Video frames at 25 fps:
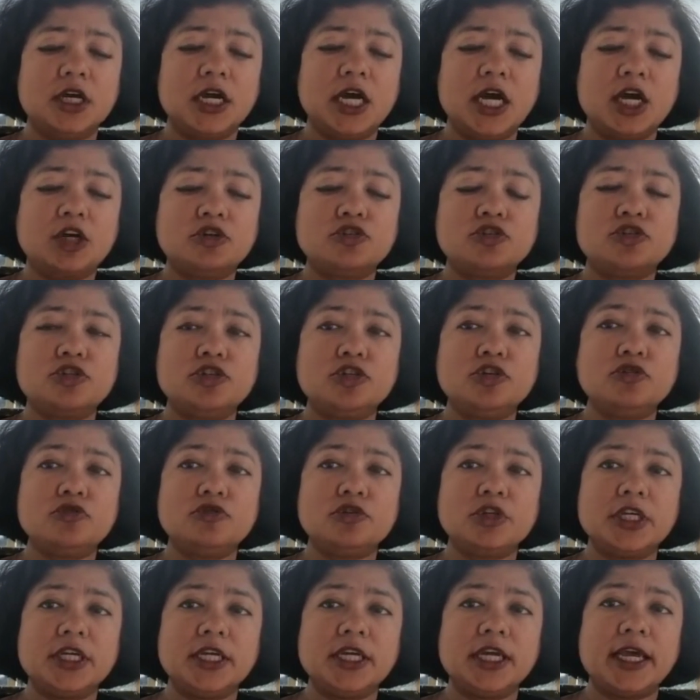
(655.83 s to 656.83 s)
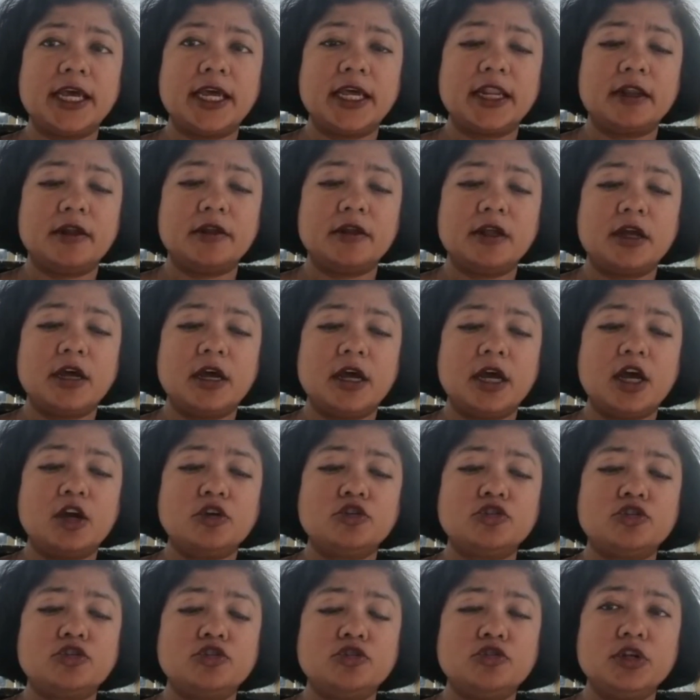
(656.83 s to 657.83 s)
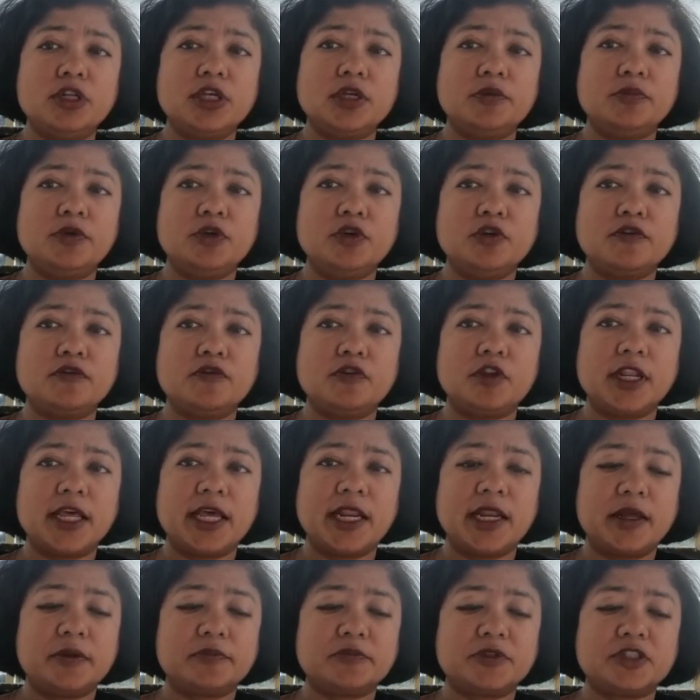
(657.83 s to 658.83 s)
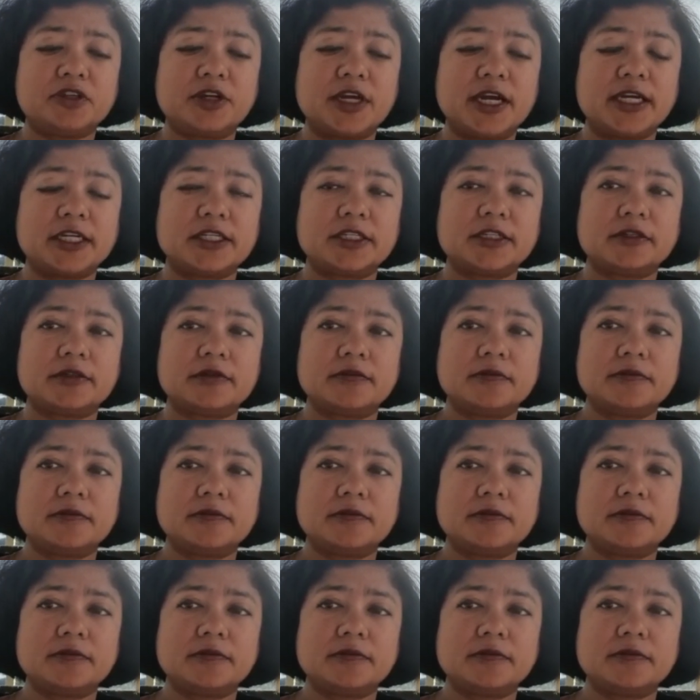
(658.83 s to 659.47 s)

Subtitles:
How truly beautiful and abstract.